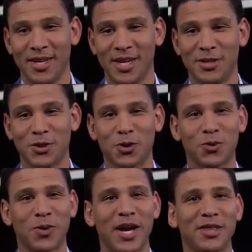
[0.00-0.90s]
is to
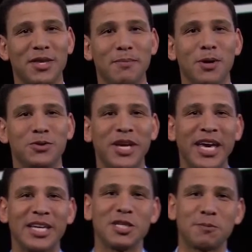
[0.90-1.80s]
create the most
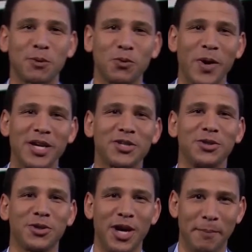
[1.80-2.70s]

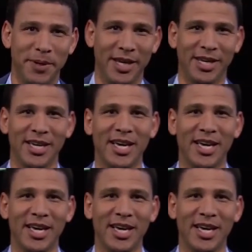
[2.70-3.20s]
inspirational company